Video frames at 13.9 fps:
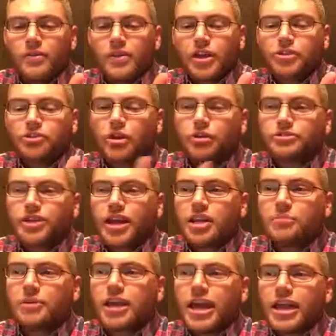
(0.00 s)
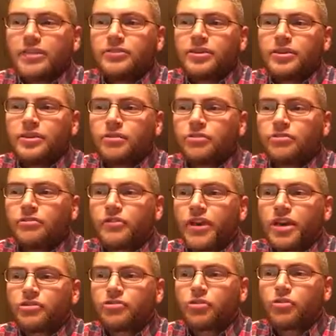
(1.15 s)
The adults had to be 18 years of
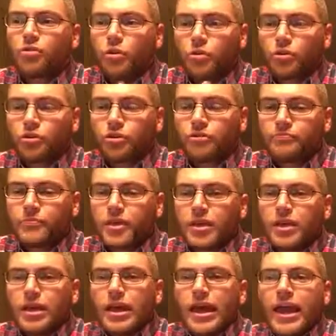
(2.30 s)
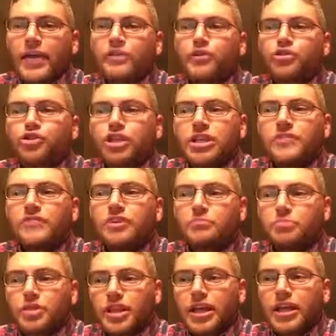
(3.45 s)
age or older, and their chief
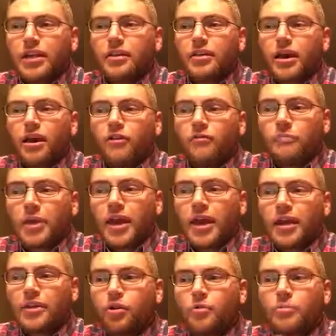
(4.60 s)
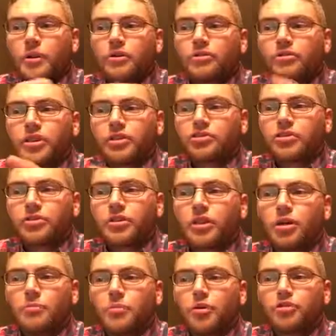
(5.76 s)
complaint of pain or paresthesia in the
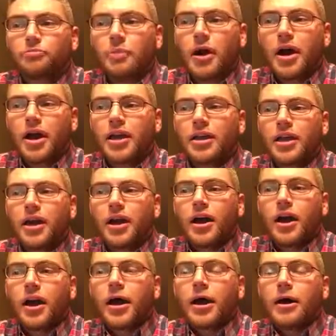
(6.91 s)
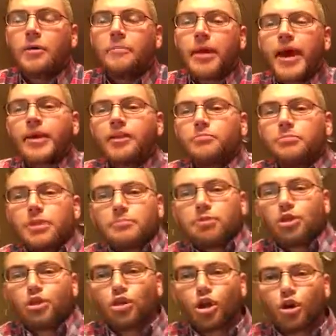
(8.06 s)
lumbar spine had to be
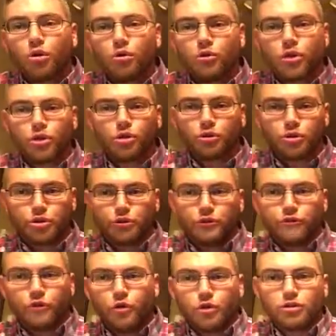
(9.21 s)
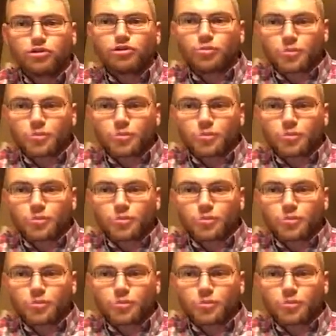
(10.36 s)
below the gluteal fold,